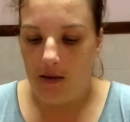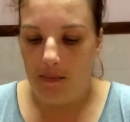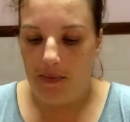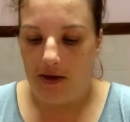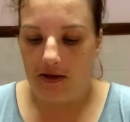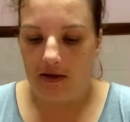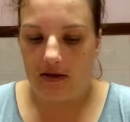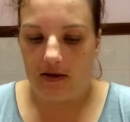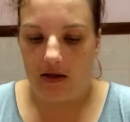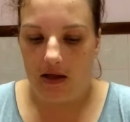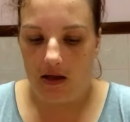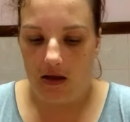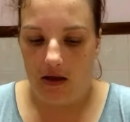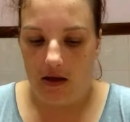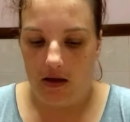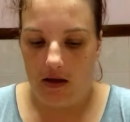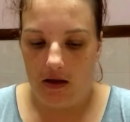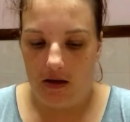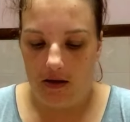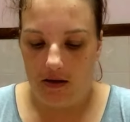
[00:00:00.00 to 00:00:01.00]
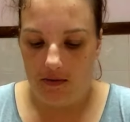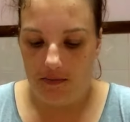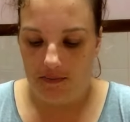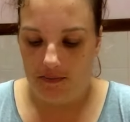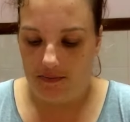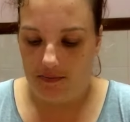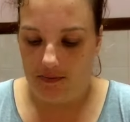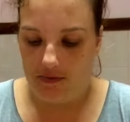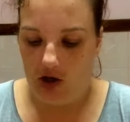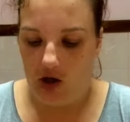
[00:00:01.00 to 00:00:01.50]
but the
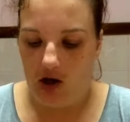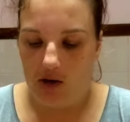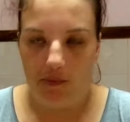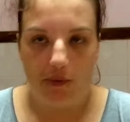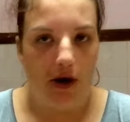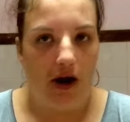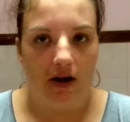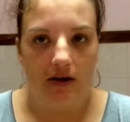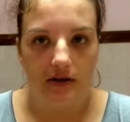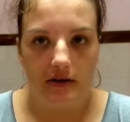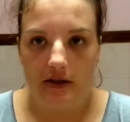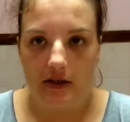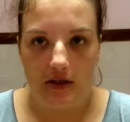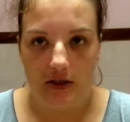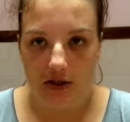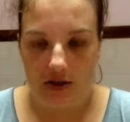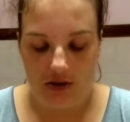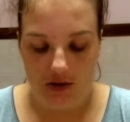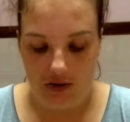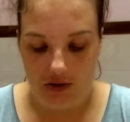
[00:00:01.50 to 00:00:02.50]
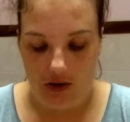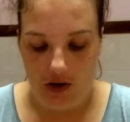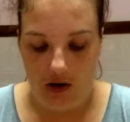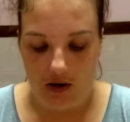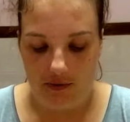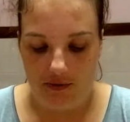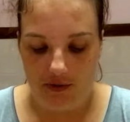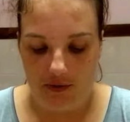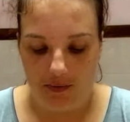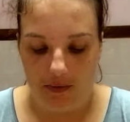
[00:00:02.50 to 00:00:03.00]
dark brown is too
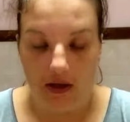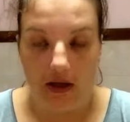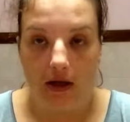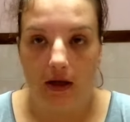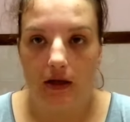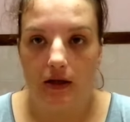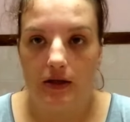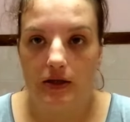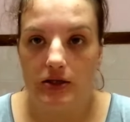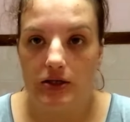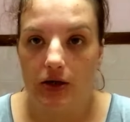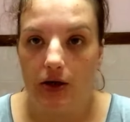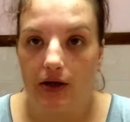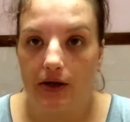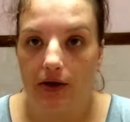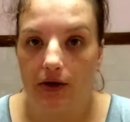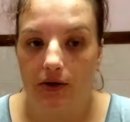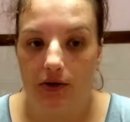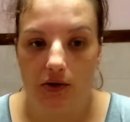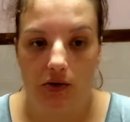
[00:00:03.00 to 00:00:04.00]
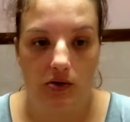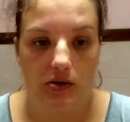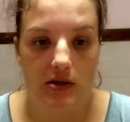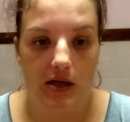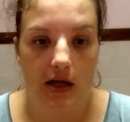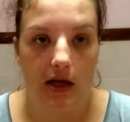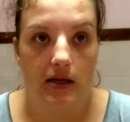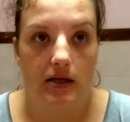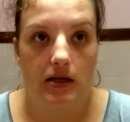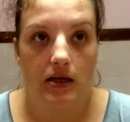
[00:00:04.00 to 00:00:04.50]
dark for me, so I don't use
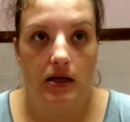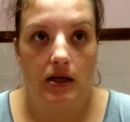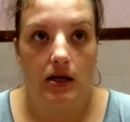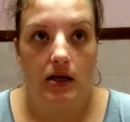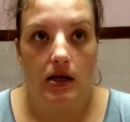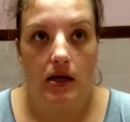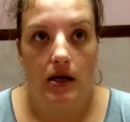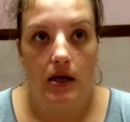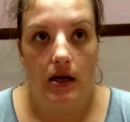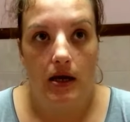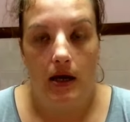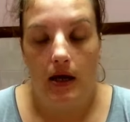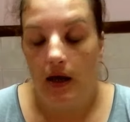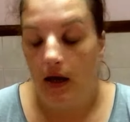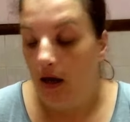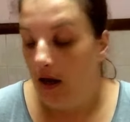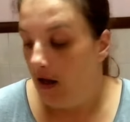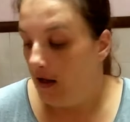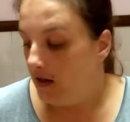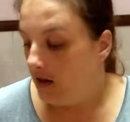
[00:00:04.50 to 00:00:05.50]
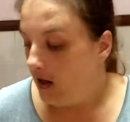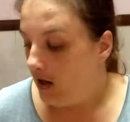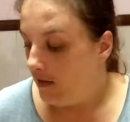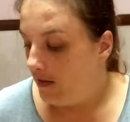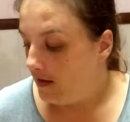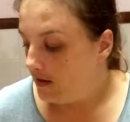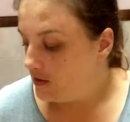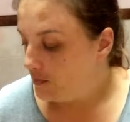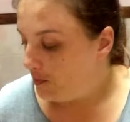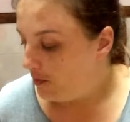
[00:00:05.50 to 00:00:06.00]
that. And yeah,
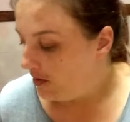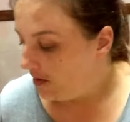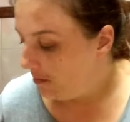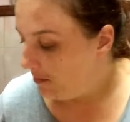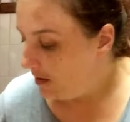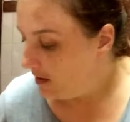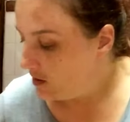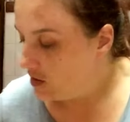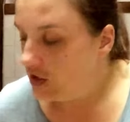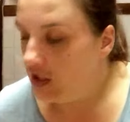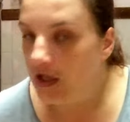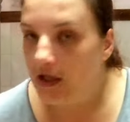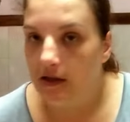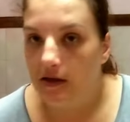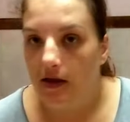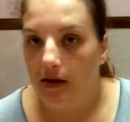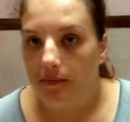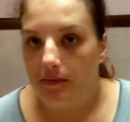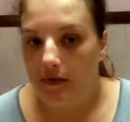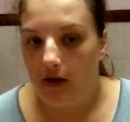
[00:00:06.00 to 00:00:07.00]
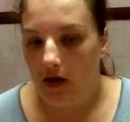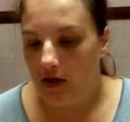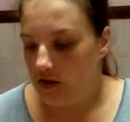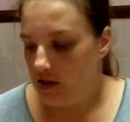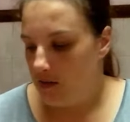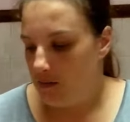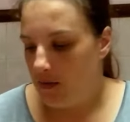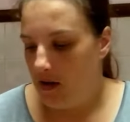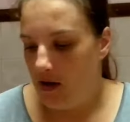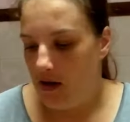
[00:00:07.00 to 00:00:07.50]
that's pretty much it. And those
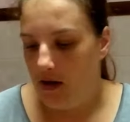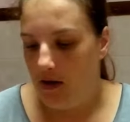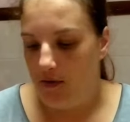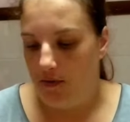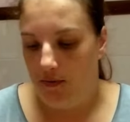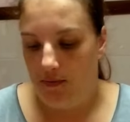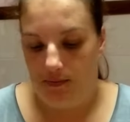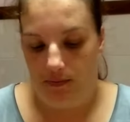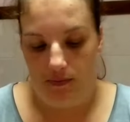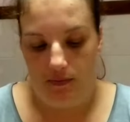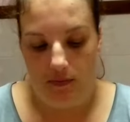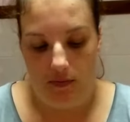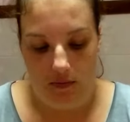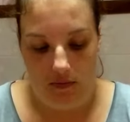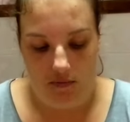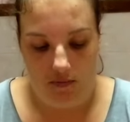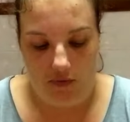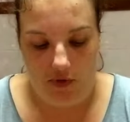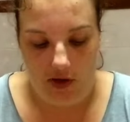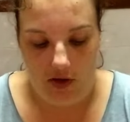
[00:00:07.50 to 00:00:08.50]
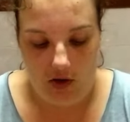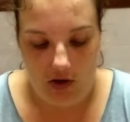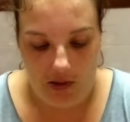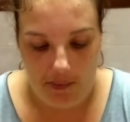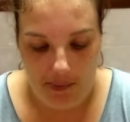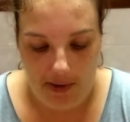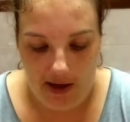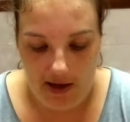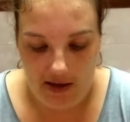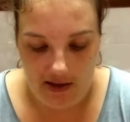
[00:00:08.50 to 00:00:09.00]
are my regular
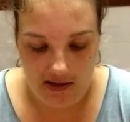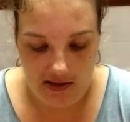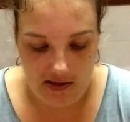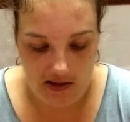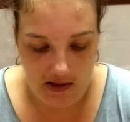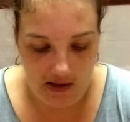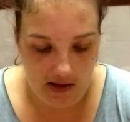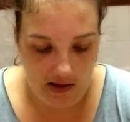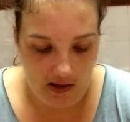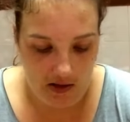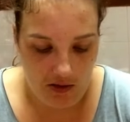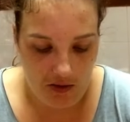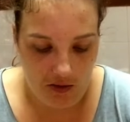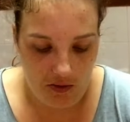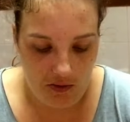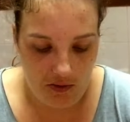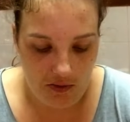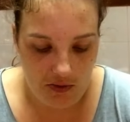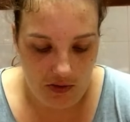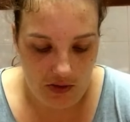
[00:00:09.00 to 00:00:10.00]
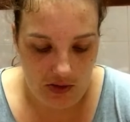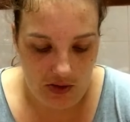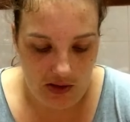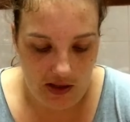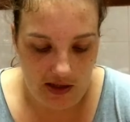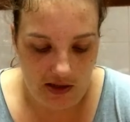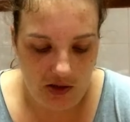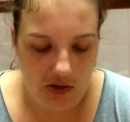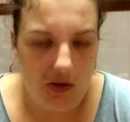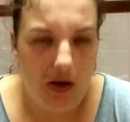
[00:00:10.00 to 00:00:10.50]
palettes that I use.
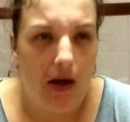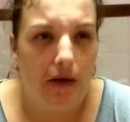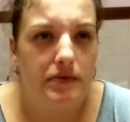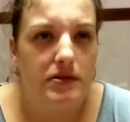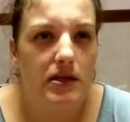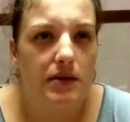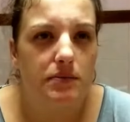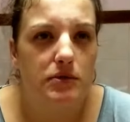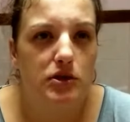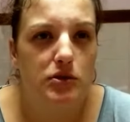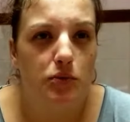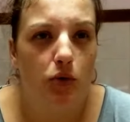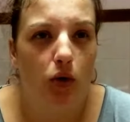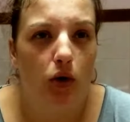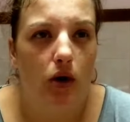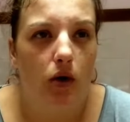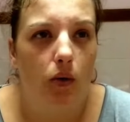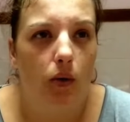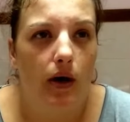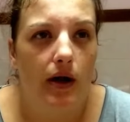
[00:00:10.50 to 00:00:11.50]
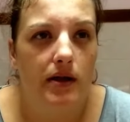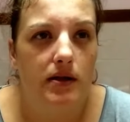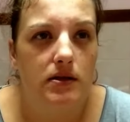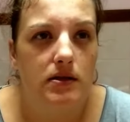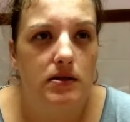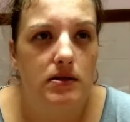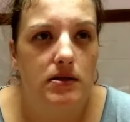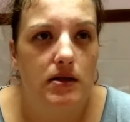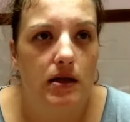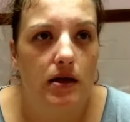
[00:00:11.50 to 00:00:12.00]
I do have some smaller
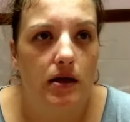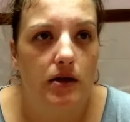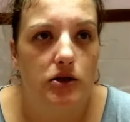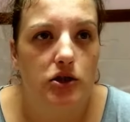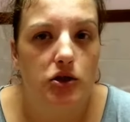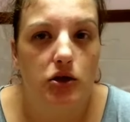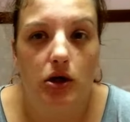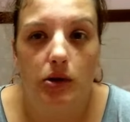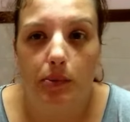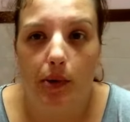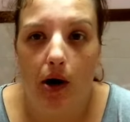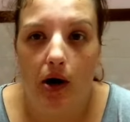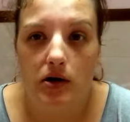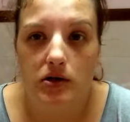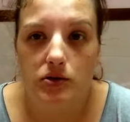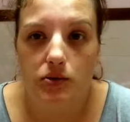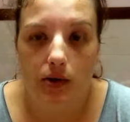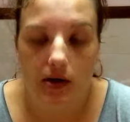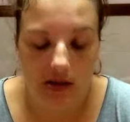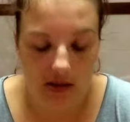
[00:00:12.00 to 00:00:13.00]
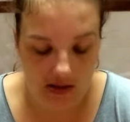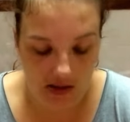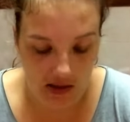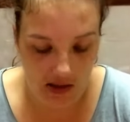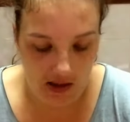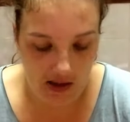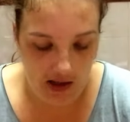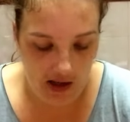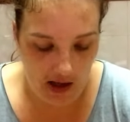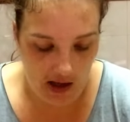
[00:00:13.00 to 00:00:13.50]
ones, the sugar box ones that
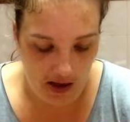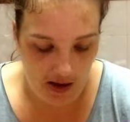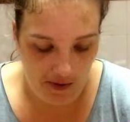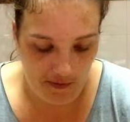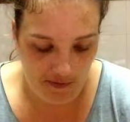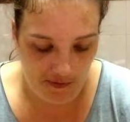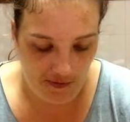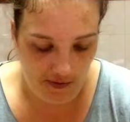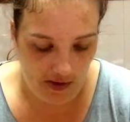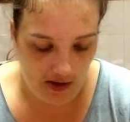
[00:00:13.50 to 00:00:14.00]
I have.